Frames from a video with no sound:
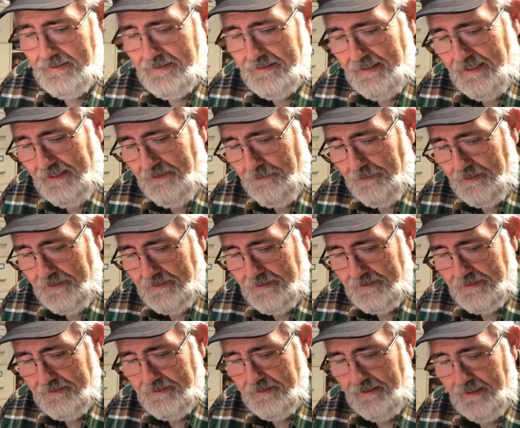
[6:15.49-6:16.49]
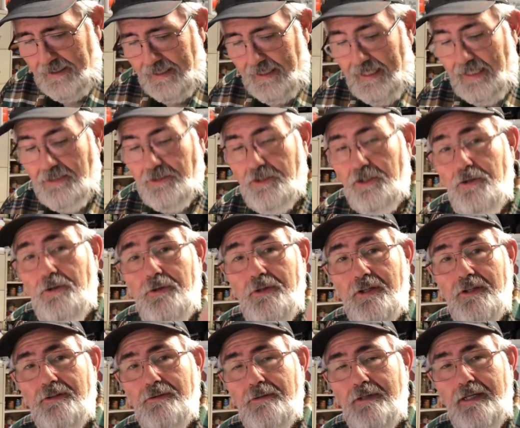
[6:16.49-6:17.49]
Anyways, and I got 2 of
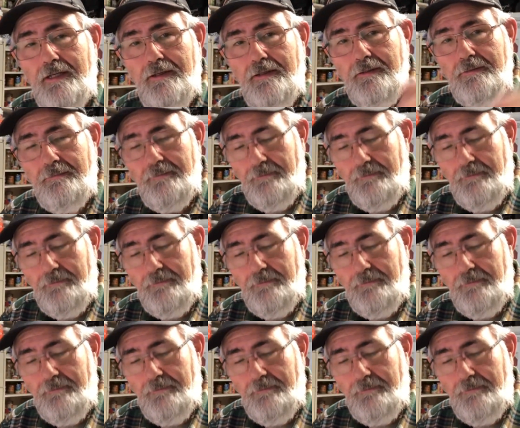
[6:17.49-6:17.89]
the 3.